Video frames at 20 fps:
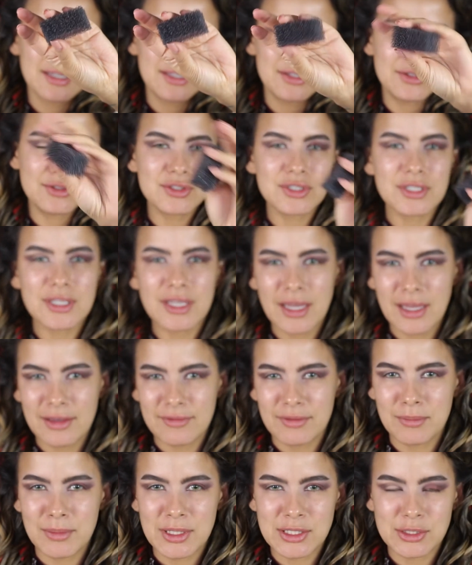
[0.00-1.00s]
Usually I
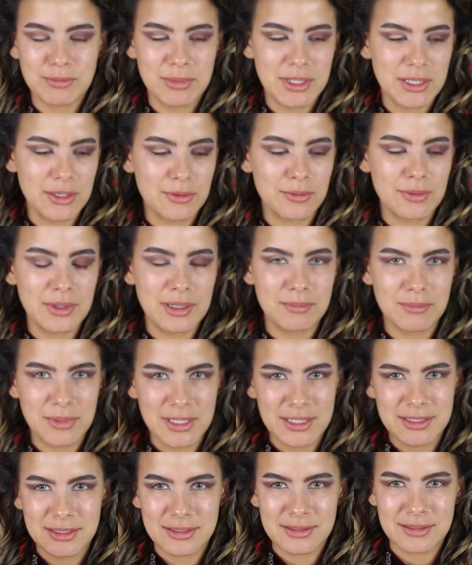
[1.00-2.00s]
have a much bigger one, but
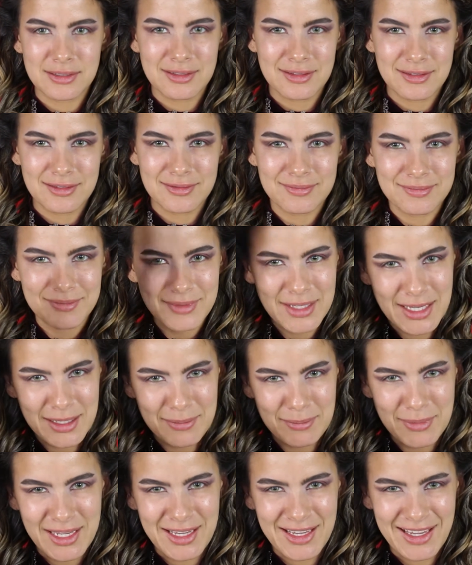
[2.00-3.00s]
it's
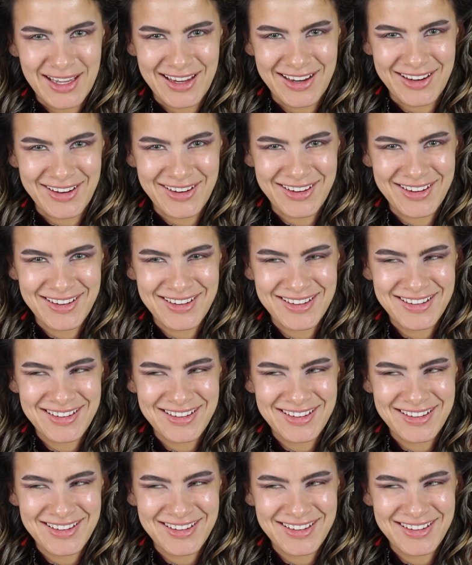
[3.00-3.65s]
in my hair.